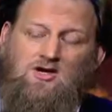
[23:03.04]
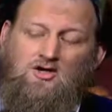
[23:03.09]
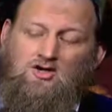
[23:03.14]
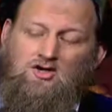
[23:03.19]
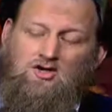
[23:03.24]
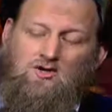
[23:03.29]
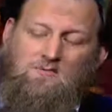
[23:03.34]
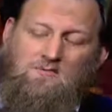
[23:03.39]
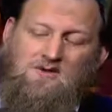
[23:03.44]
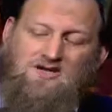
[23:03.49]

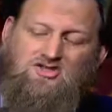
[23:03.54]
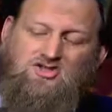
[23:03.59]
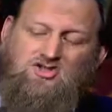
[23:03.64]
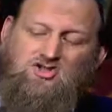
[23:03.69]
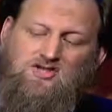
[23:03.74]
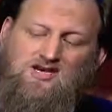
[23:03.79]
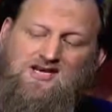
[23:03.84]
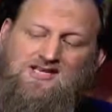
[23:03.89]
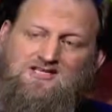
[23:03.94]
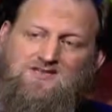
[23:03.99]
you must
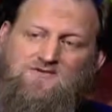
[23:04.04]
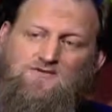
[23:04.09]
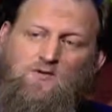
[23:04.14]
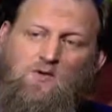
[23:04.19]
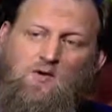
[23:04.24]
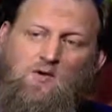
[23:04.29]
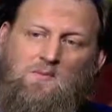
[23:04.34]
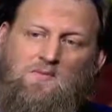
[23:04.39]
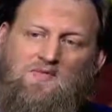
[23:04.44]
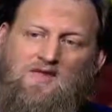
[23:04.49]

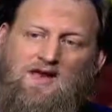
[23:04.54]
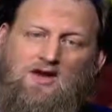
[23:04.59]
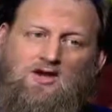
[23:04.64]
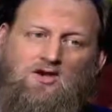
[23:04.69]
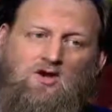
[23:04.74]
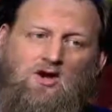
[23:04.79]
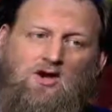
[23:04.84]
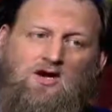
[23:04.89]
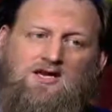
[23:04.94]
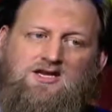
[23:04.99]
transform that
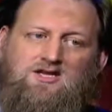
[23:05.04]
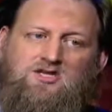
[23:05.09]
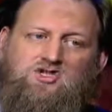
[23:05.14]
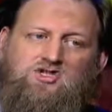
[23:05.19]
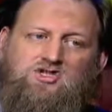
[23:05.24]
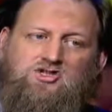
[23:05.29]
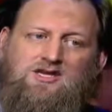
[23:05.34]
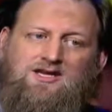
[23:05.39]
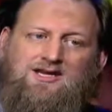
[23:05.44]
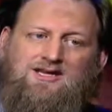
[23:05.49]

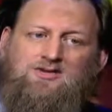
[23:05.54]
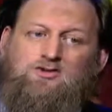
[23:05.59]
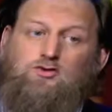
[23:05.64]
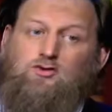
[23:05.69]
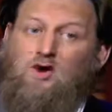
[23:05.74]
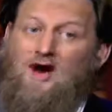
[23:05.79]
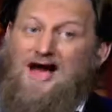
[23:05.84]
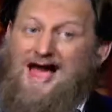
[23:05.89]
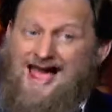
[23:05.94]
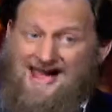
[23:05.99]
knowledge
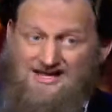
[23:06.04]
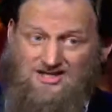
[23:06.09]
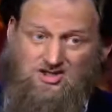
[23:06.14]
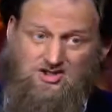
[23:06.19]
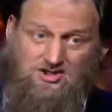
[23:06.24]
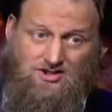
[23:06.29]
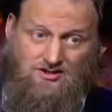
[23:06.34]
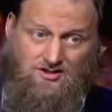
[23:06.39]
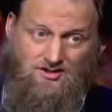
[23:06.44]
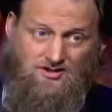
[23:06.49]
into
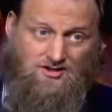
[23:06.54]
action.